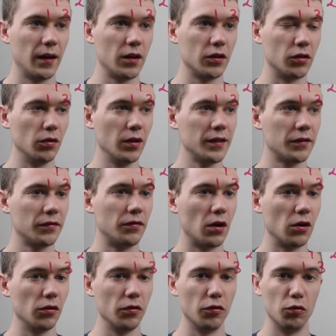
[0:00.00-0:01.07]
So let's
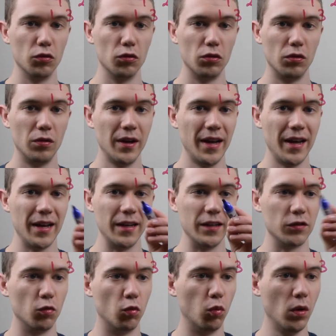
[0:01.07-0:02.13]
follow the rule.
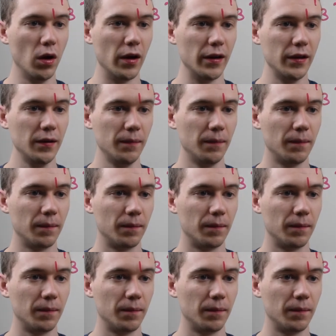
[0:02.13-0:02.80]
It's 1